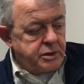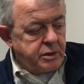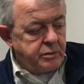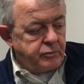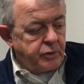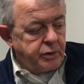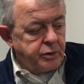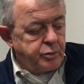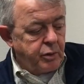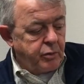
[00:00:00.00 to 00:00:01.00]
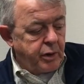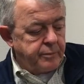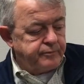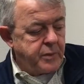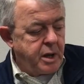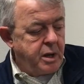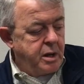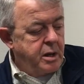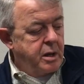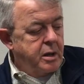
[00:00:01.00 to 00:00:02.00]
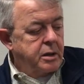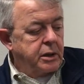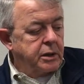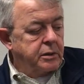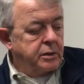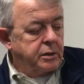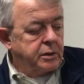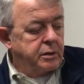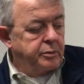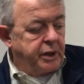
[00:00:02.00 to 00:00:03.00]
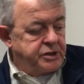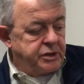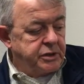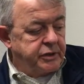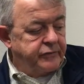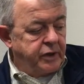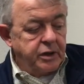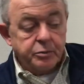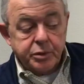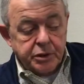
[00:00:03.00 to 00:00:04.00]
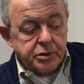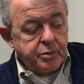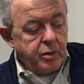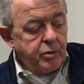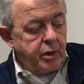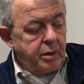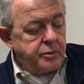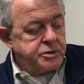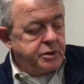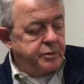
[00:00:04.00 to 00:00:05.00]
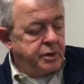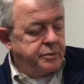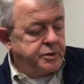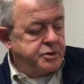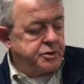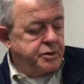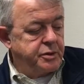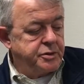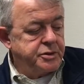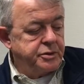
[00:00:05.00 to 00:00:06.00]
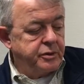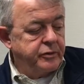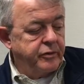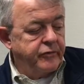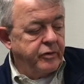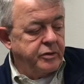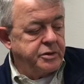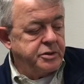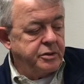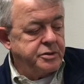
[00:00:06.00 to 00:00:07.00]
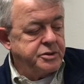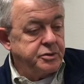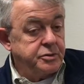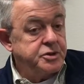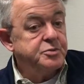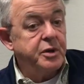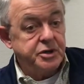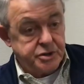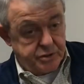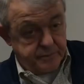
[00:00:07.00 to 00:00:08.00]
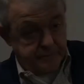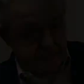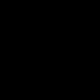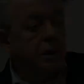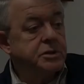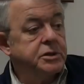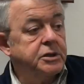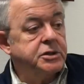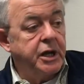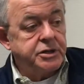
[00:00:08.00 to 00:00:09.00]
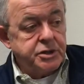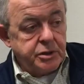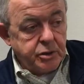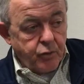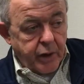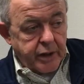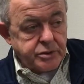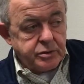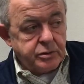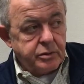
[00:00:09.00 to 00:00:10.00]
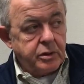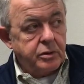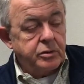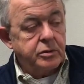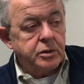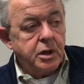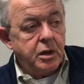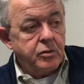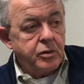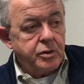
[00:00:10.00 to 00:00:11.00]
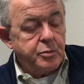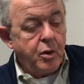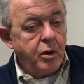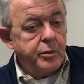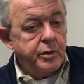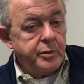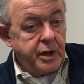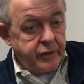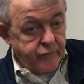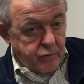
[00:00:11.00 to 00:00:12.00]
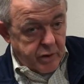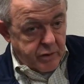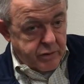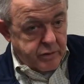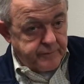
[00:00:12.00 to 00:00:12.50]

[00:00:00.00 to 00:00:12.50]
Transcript: a really good program. And uh, basically, if they complete the program, which can be up to two years, their, their felony charges are dismissed. It's, it's actually a grant the, under the Colorado Department of Behavioral Health